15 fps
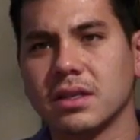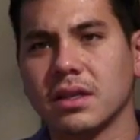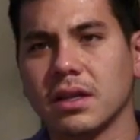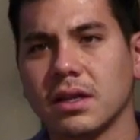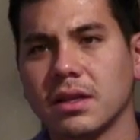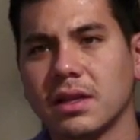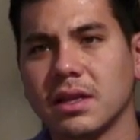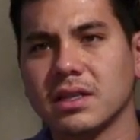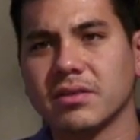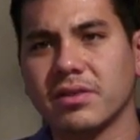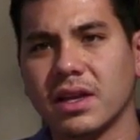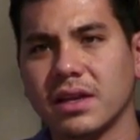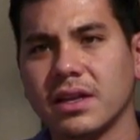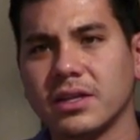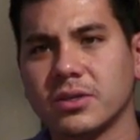and things of
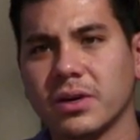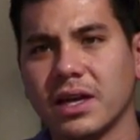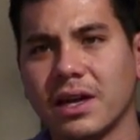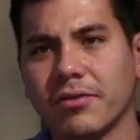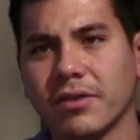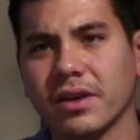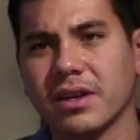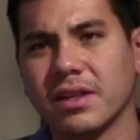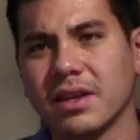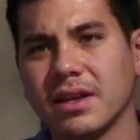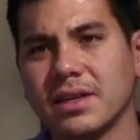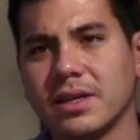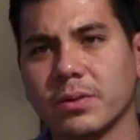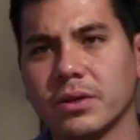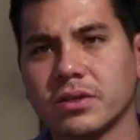that nature in Africa than
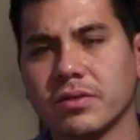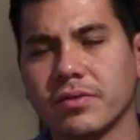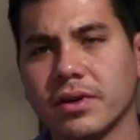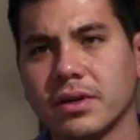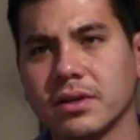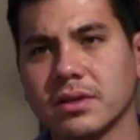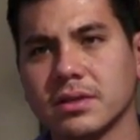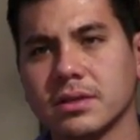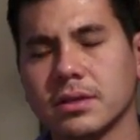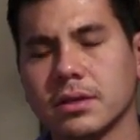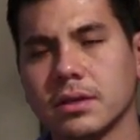antiretrovirals?